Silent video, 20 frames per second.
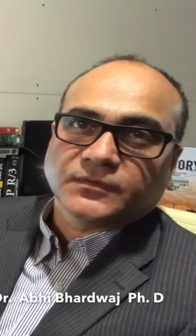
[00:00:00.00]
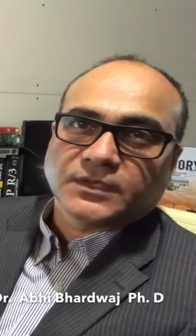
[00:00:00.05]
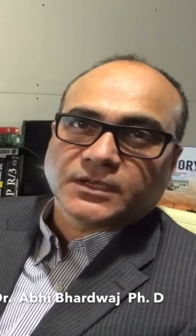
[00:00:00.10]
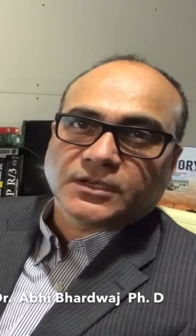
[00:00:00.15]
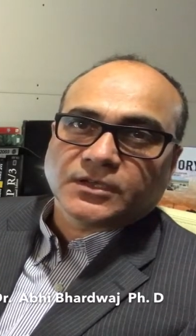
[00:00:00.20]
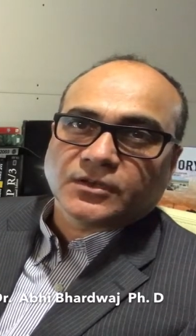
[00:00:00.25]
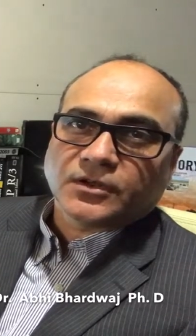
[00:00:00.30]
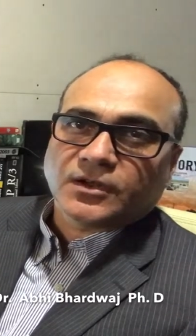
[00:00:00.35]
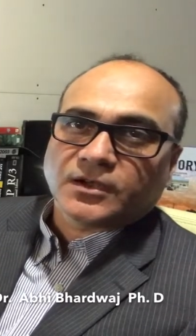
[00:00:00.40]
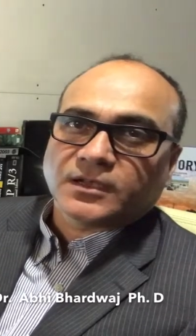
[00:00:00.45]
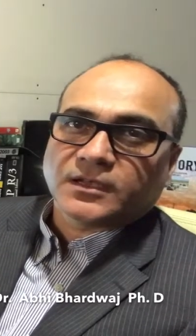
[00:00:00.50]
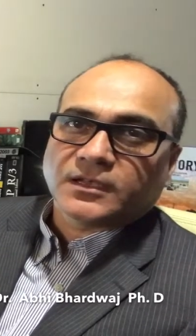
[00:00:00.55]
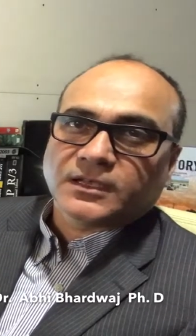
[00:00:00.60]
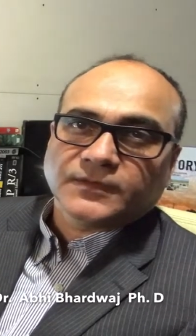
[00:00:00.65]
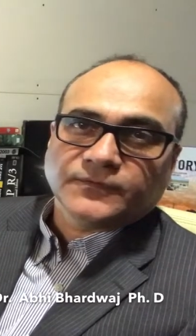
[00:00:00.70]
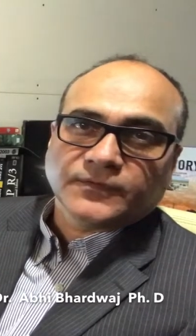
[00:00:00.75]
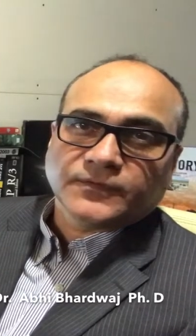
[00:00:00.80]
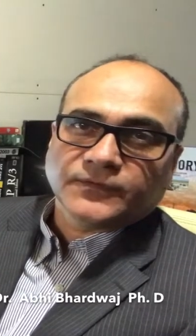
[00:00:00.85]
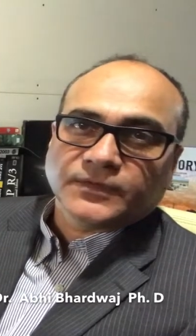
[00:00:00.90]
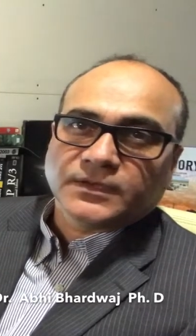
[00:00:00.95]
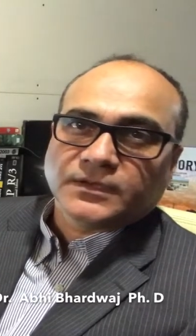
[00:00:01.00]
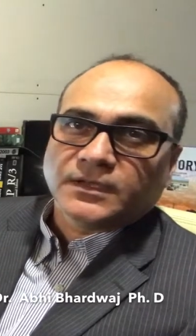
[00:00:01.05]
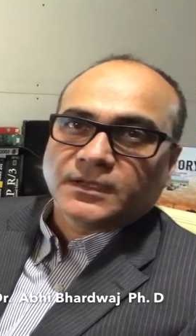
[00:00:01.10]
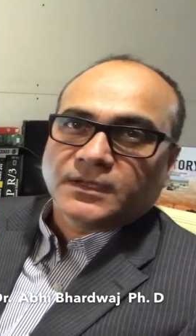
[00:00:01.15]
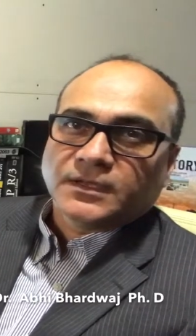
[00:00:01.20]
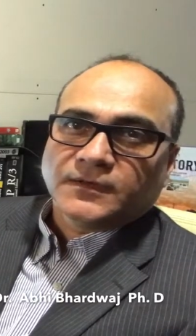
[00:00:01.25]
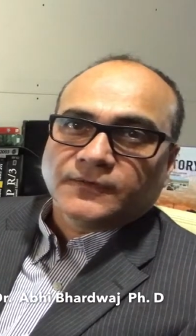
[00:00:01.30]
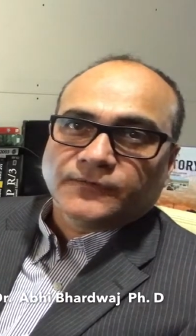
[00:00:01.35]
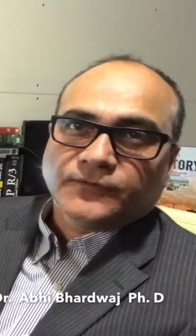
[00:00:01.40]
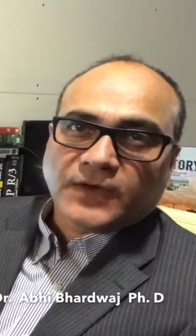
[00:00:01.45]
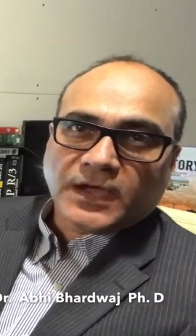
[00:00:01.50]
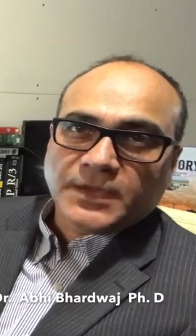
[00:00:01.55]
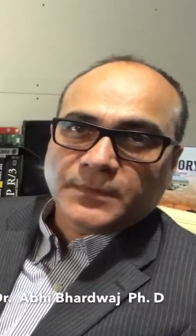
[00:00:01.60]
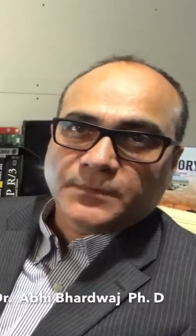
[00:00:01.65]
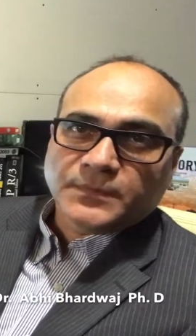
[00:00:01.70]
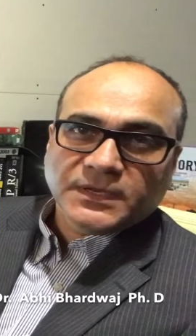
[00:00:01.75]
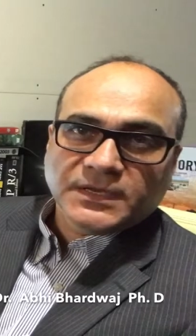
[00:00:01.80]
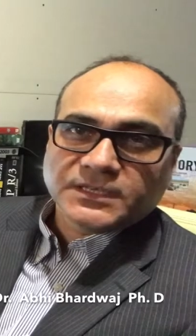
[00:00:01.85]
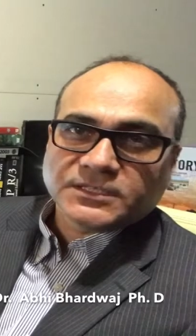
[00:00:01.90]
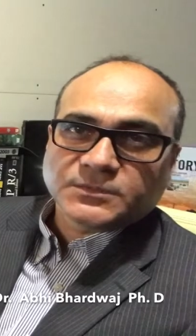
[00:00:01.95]
We cannot live even 5
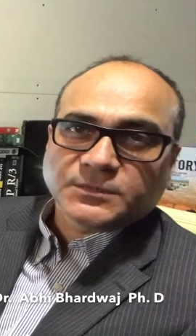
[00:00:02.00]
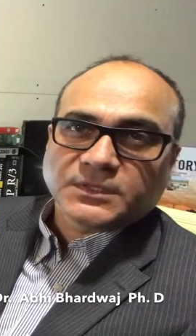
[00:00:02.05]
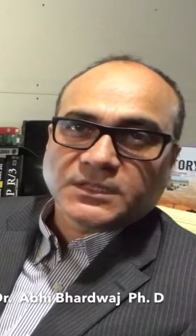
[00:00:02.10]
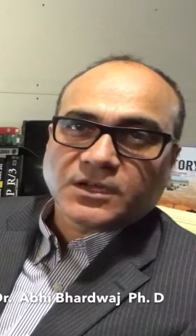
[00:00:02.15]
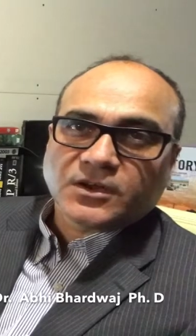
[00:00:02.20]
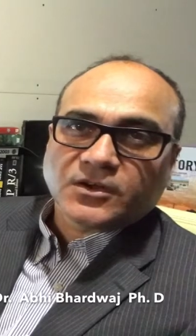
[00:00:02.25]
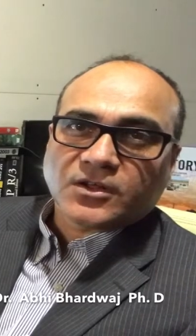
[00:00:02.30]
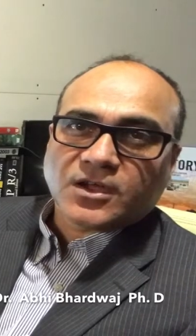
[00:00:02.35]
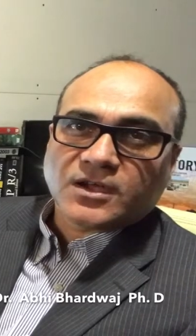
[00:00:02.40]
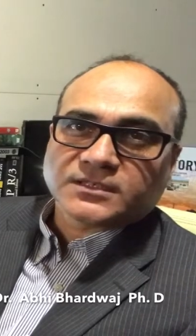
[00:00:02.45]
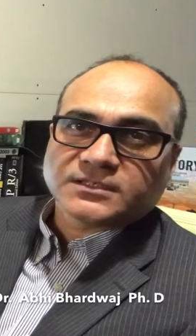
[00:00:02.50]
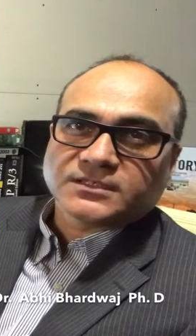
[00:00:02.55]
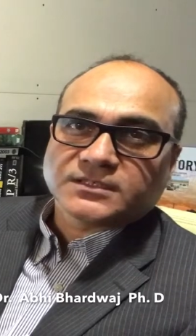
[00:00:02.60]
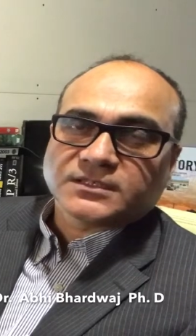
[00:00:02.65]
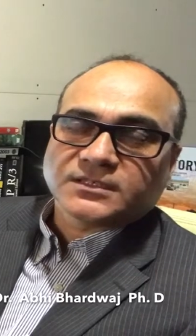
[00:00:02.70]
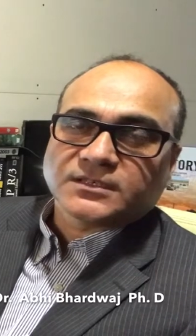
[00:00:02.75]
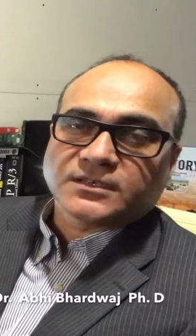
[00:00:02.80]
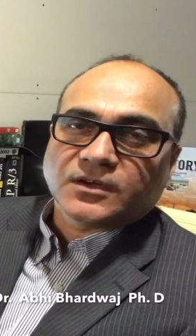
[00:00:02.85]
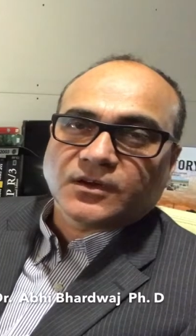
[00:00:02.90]
minutes without oxygen.